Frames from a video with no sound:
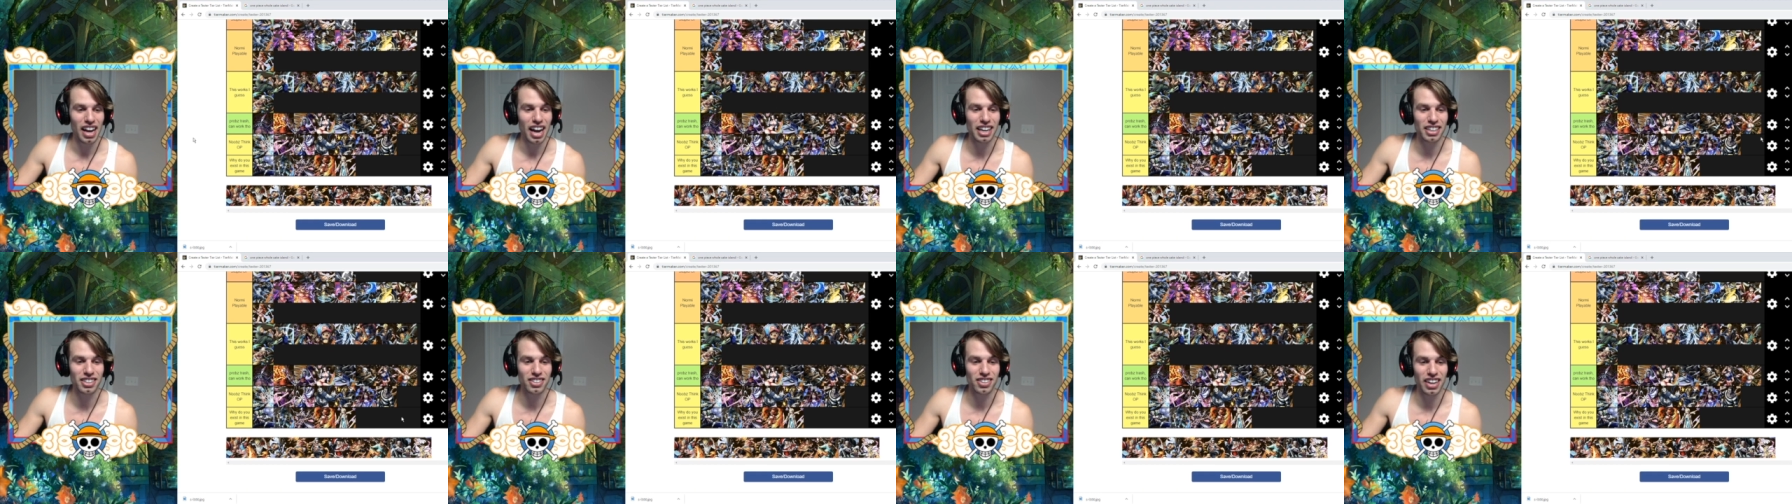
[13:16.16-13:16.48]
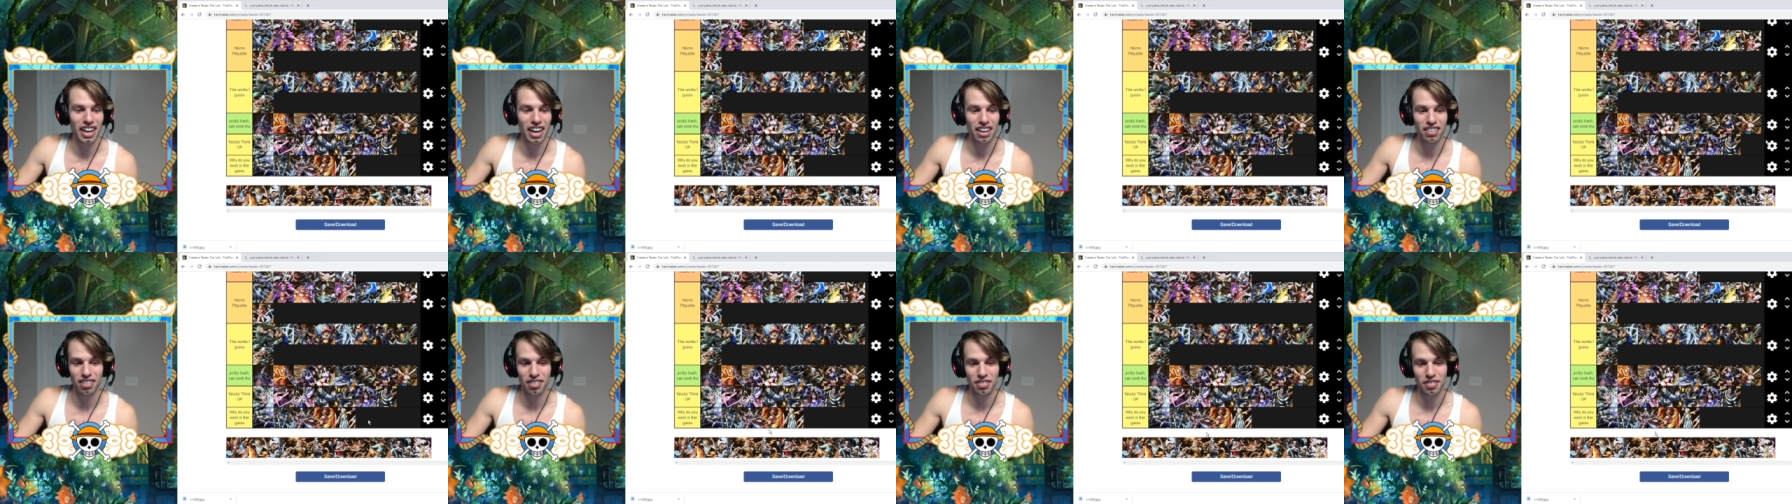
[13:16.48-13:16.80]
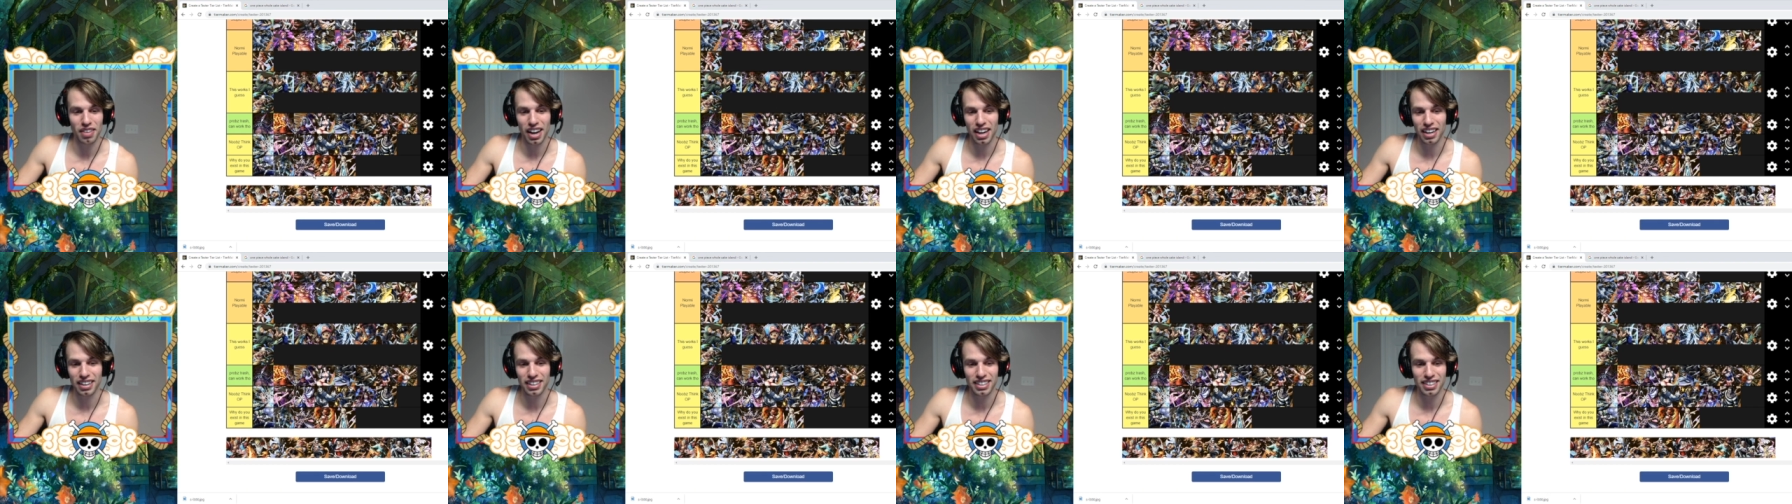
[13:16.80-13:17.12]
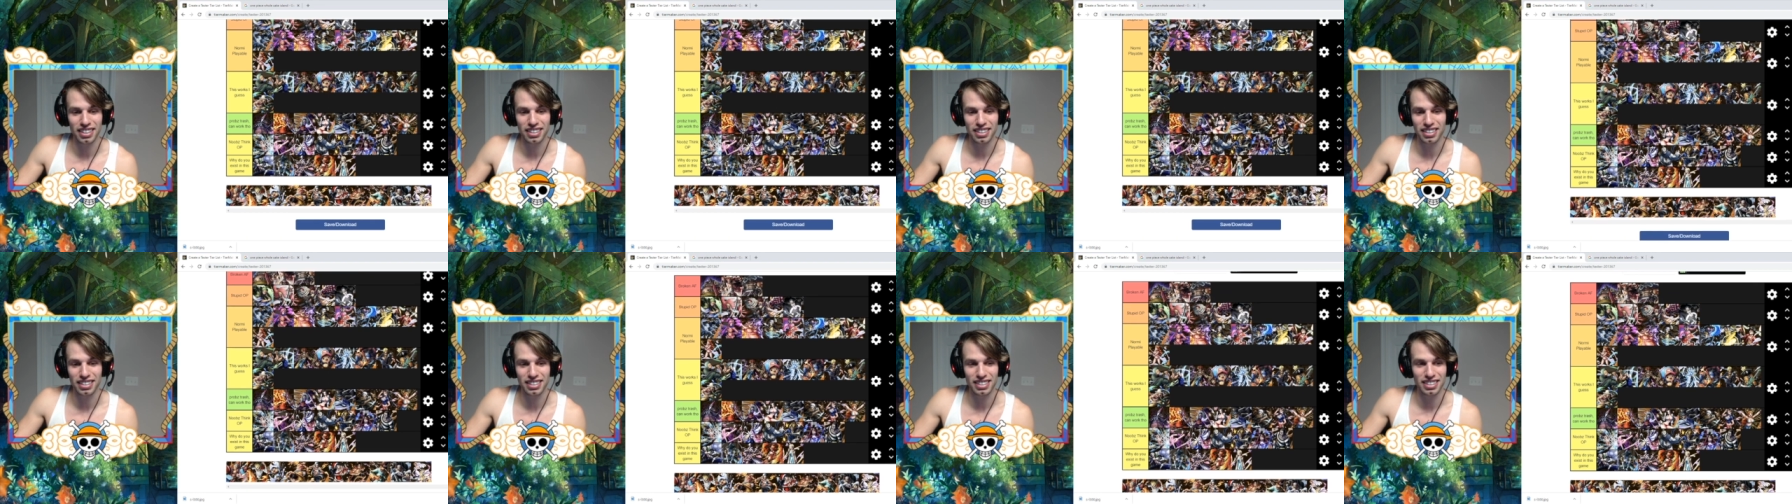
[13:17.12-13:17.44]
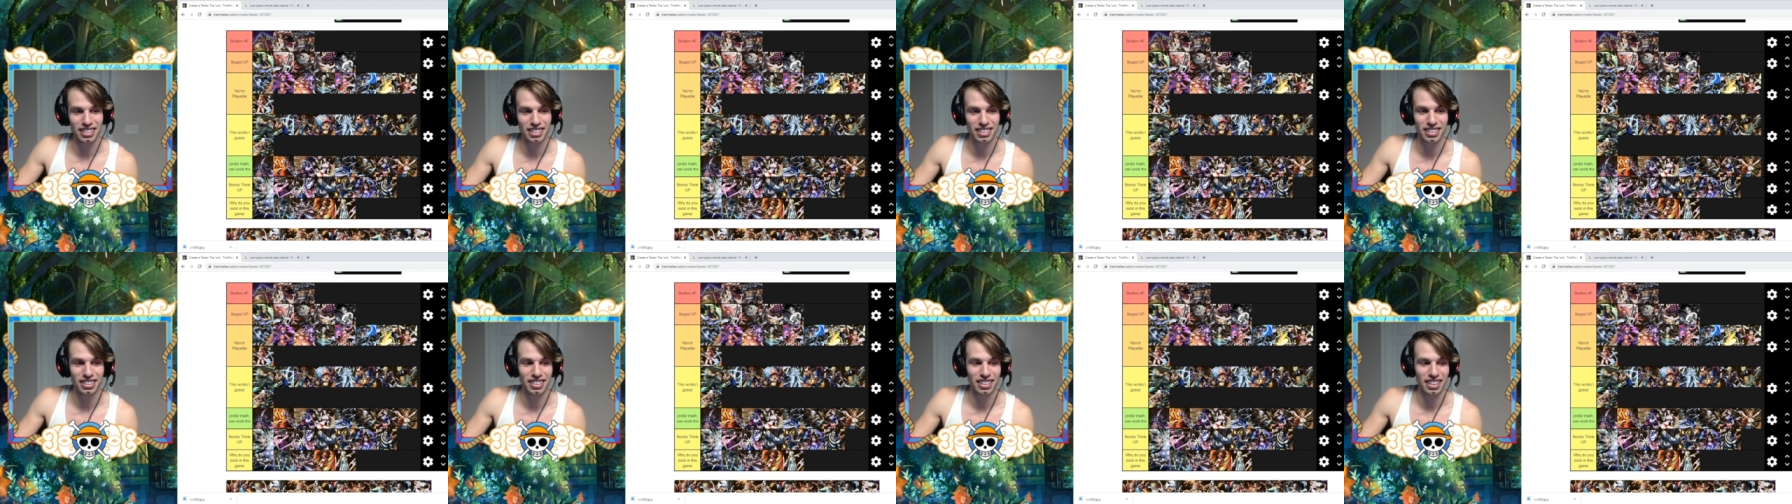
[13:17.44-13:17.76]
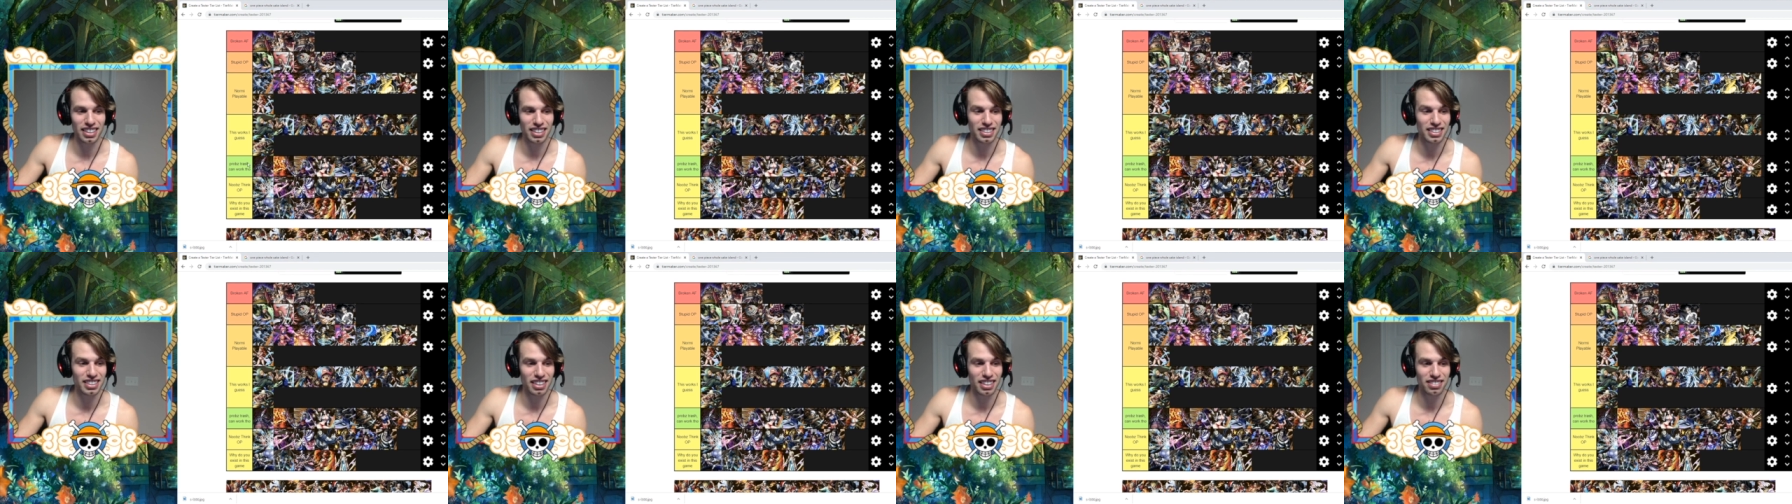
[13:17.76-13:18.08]
I don't have him on here because he's
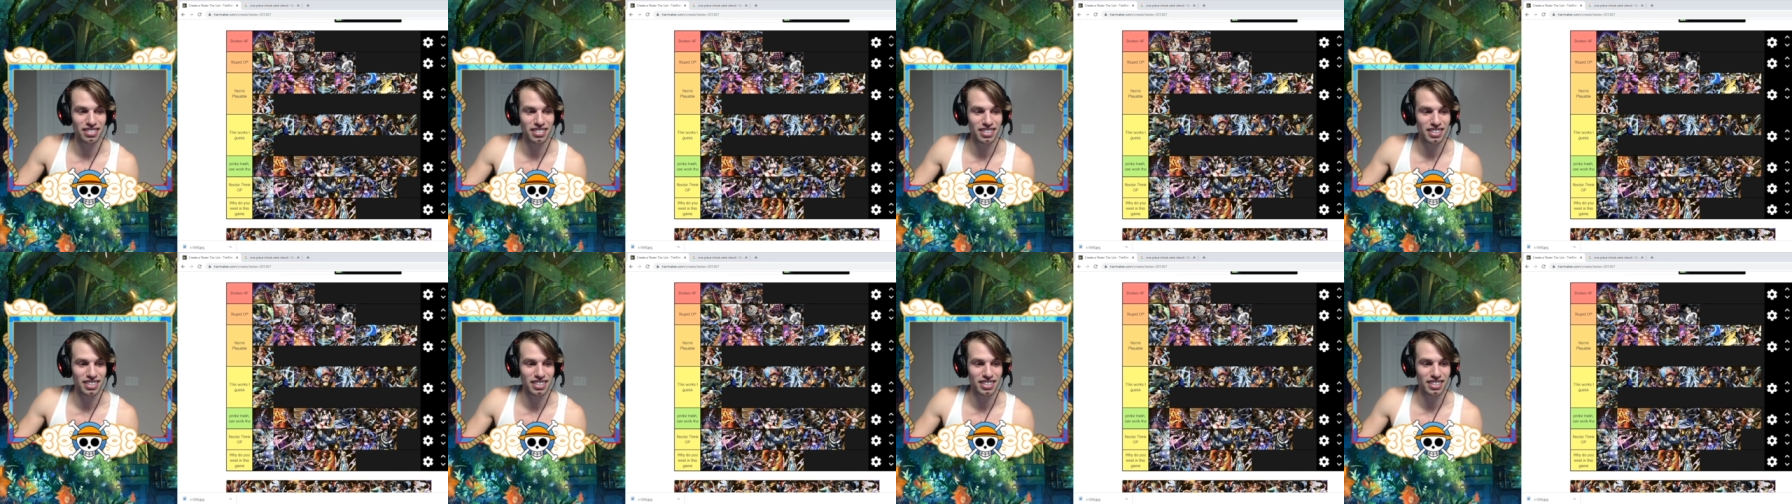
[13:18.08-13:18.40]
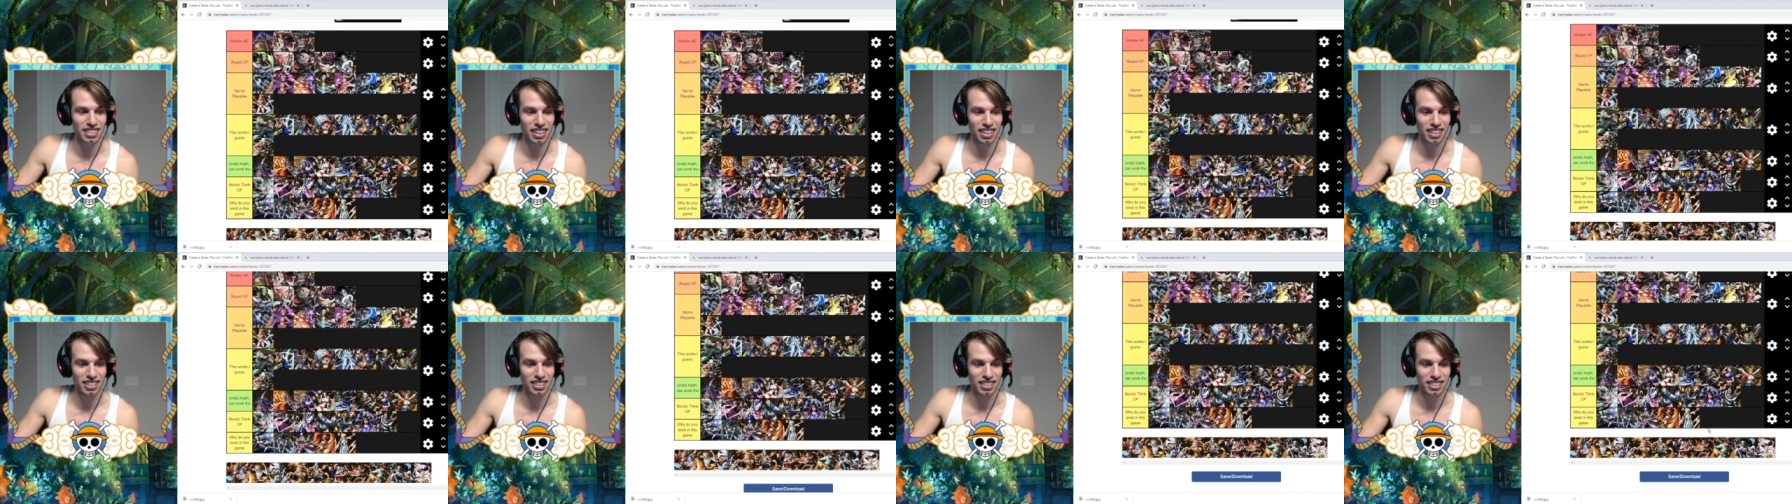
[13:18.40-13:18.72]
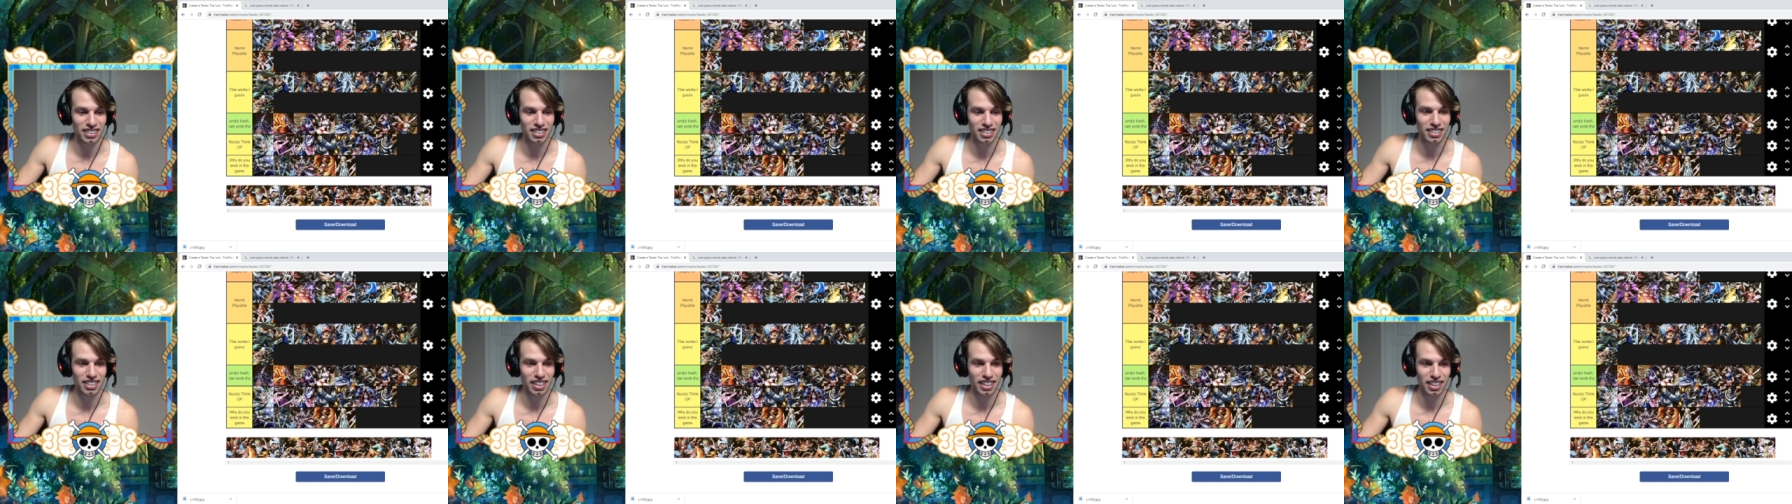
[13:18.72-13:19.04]
like definitely not good,